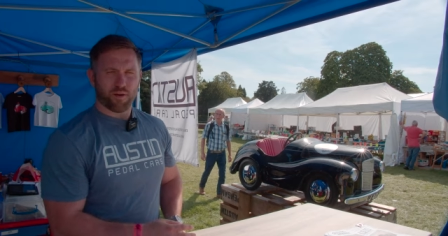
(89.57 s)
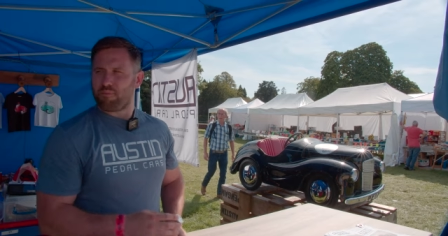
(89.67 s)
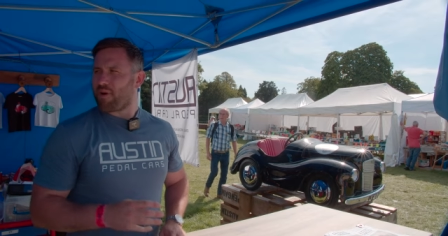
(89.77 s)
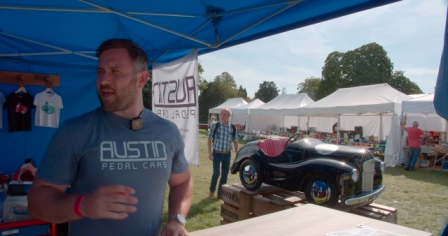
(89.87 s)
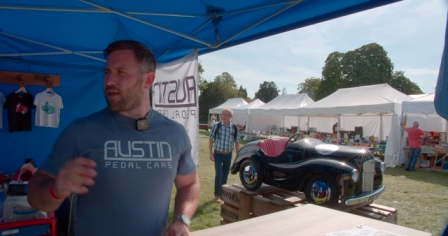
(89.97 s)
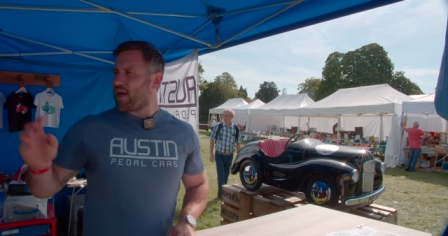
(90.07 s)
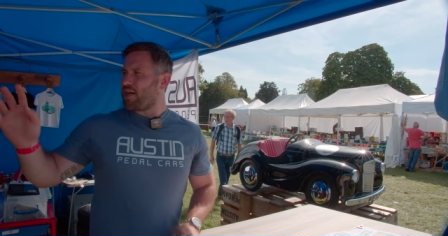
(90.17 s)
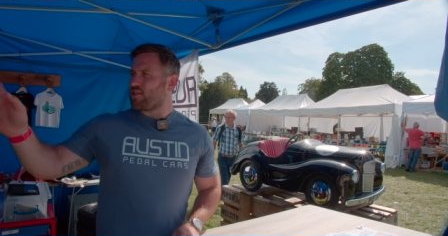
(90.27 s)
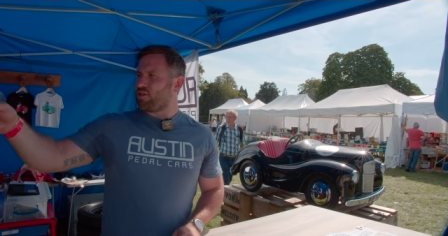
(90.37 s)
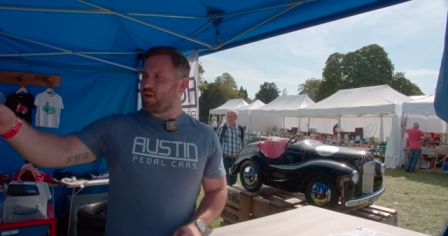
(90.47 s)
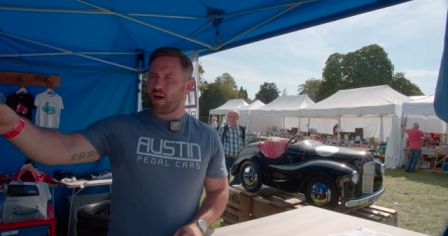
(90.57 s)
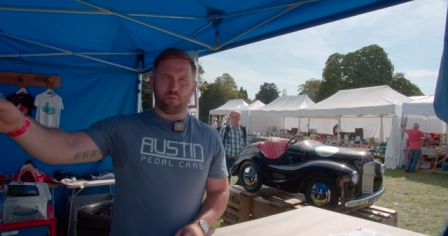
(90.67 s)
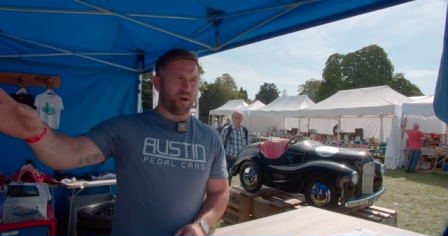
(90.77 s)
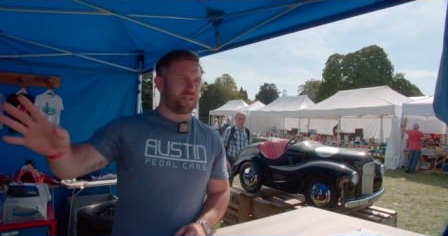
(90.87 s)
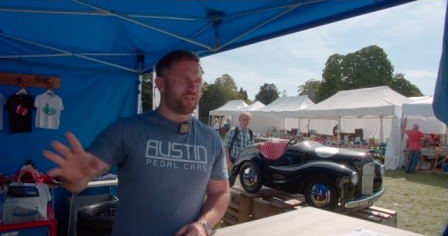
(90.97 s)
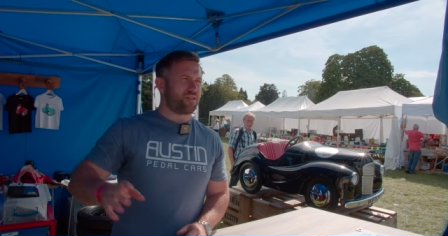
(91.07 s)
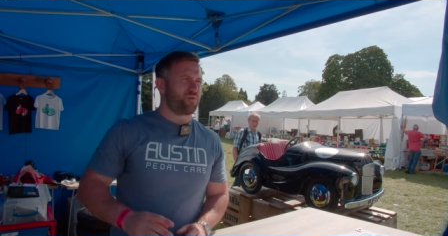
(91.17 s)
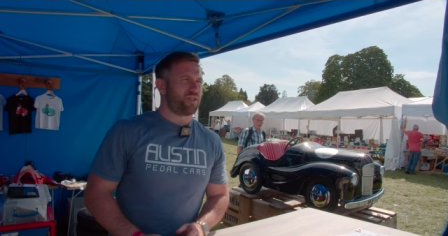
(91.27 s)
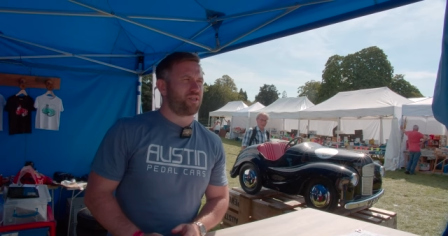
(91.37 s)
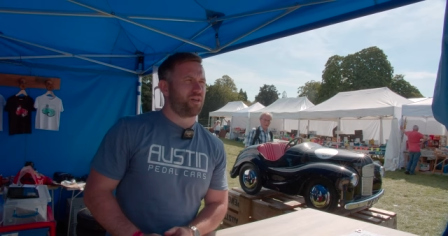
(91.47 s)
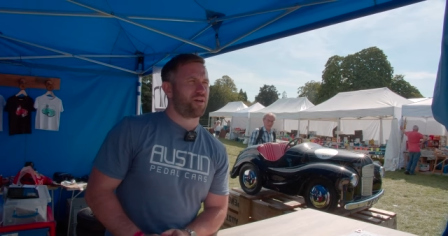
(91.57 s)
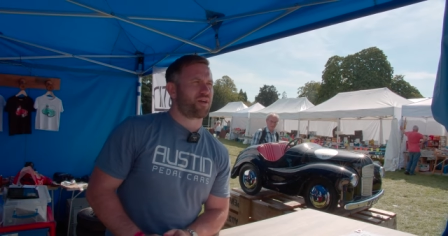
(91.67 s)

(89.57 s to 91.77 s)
make SU carburetors, which are